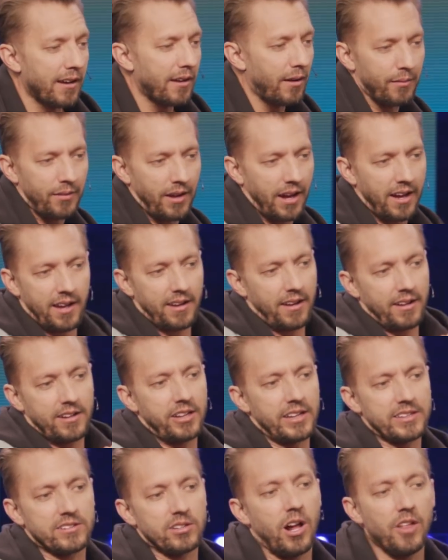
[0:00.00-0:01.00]
I, I,
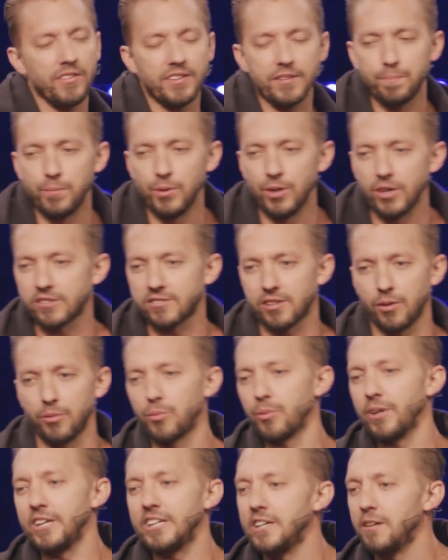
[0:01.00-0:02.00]
collected all these books. I
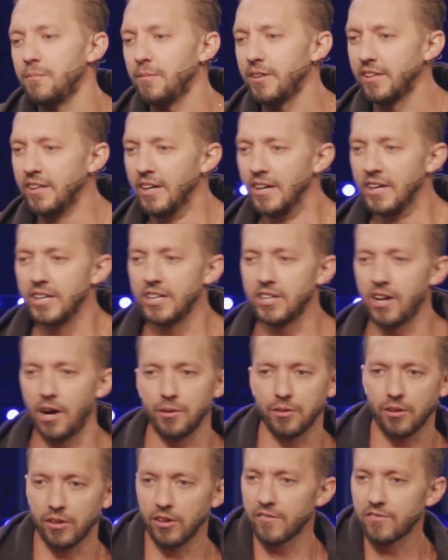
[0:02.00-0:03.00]
would read them, and you know,
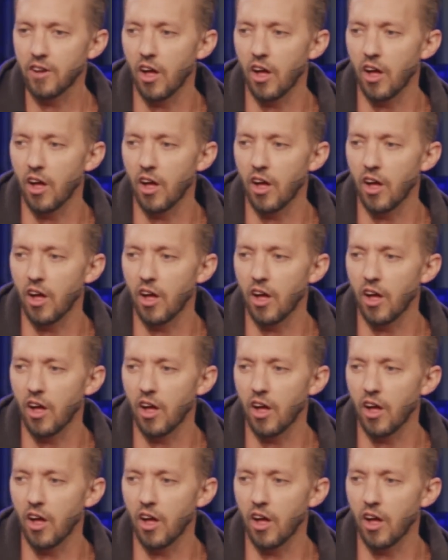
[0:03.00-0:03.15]
I loved